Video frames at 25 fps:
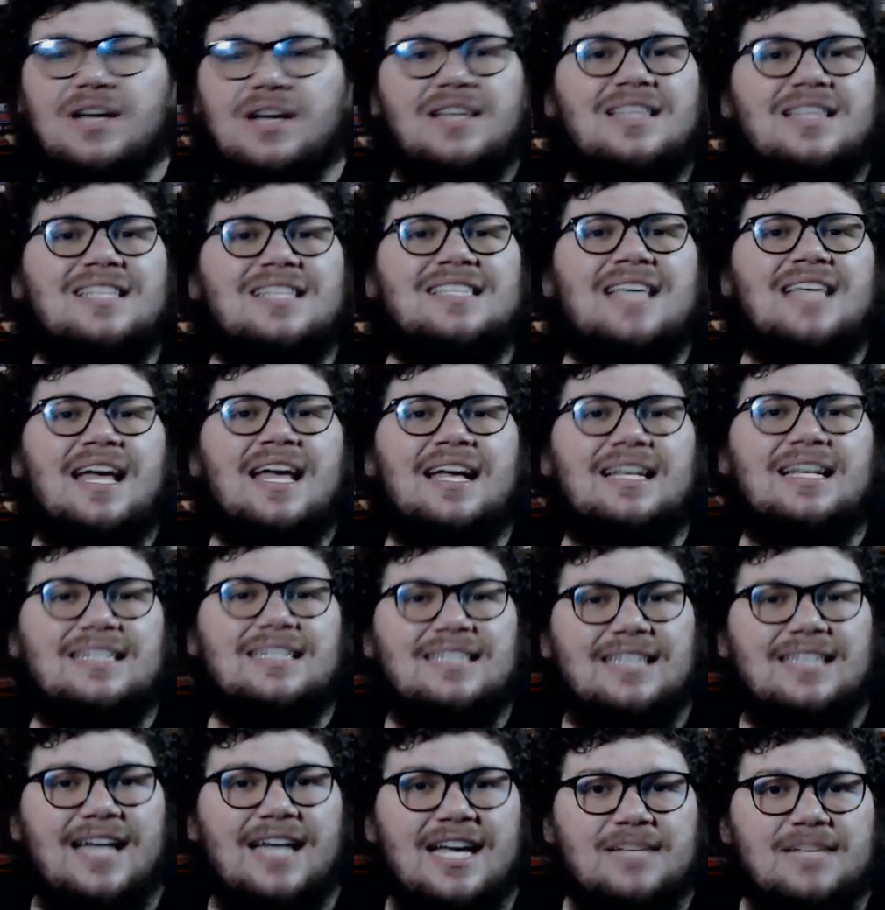the second
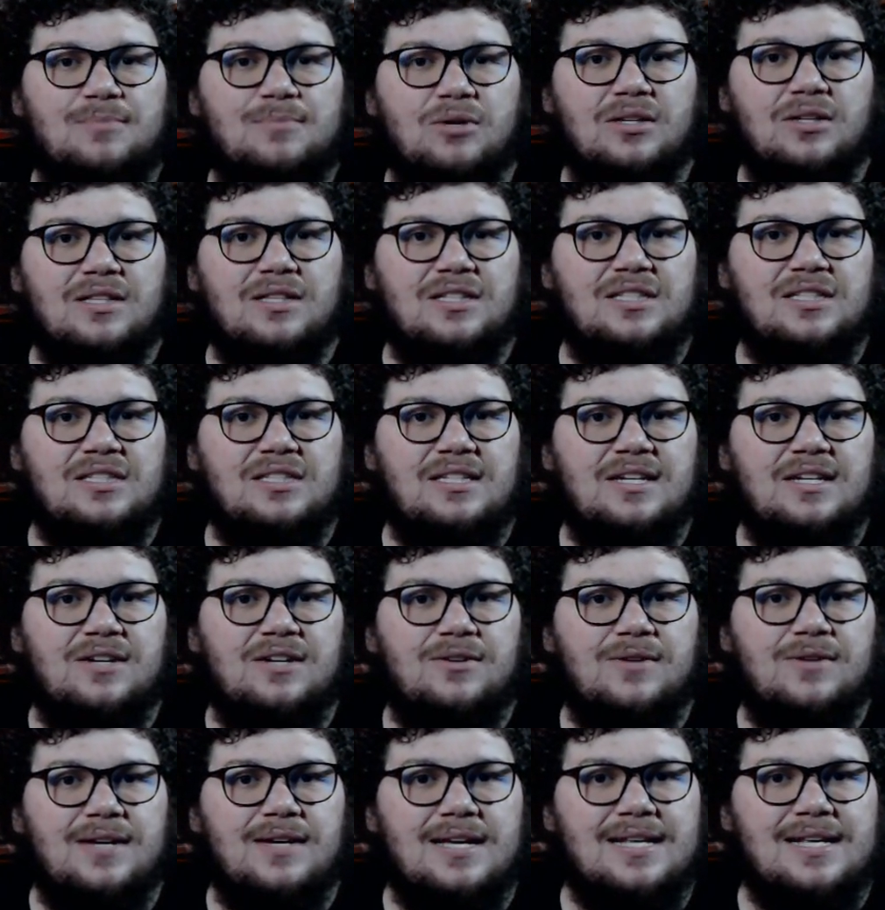to last book of the
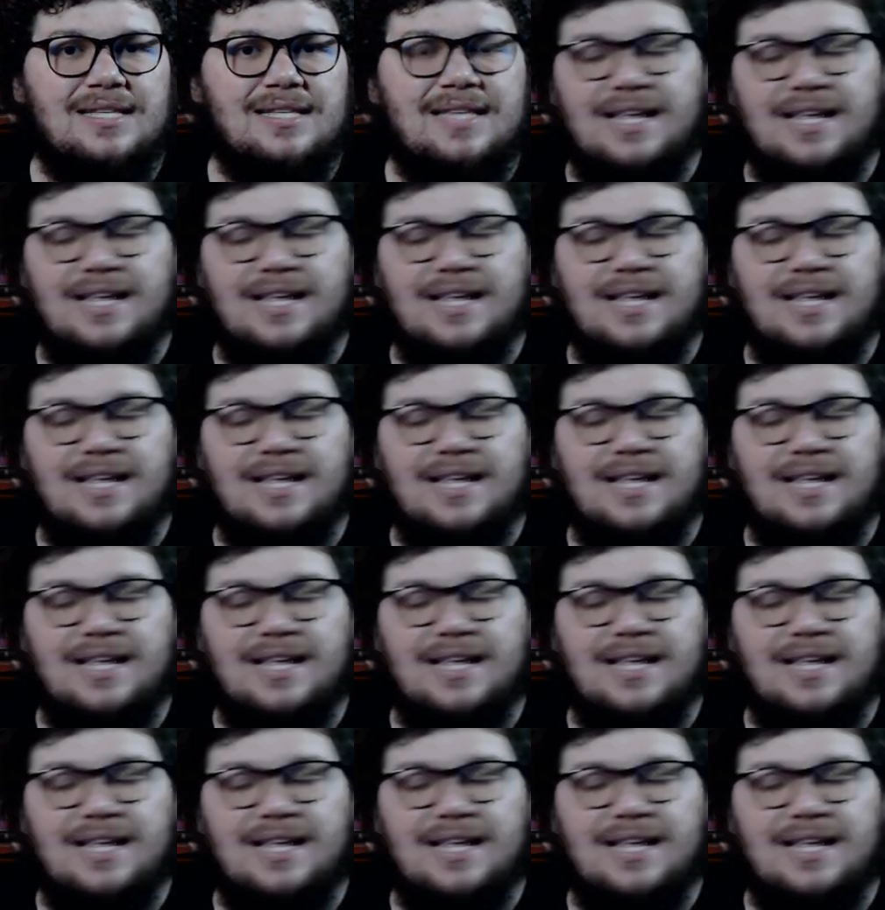series,